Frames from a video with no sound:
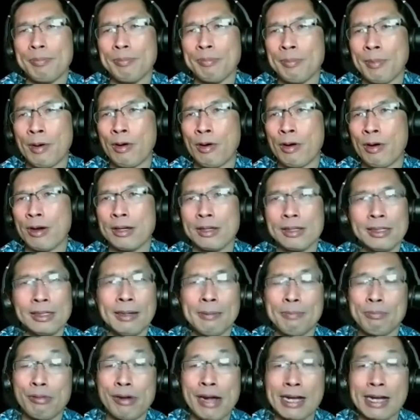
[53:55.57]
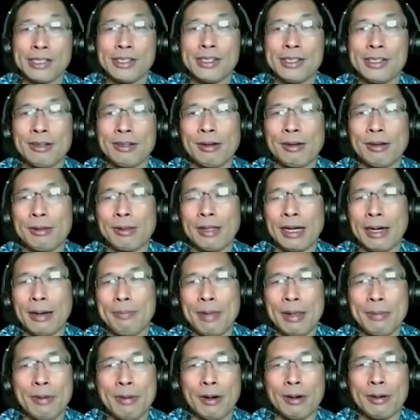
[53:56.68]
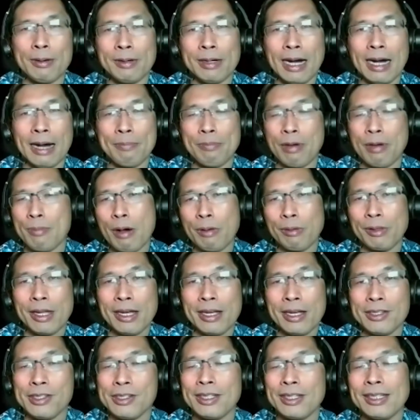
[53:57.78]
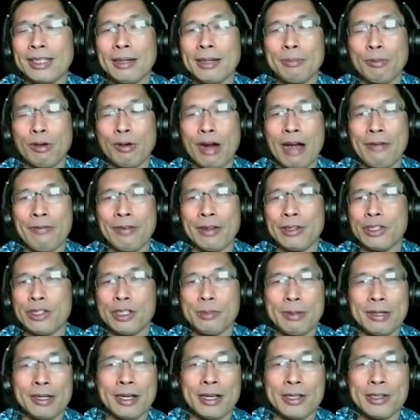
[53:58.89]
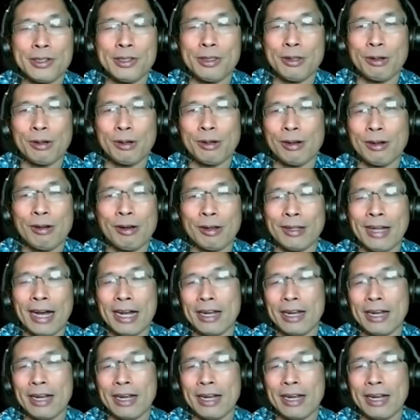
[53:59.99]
more press, or uh, people uh, promote things more often just because there are a lot of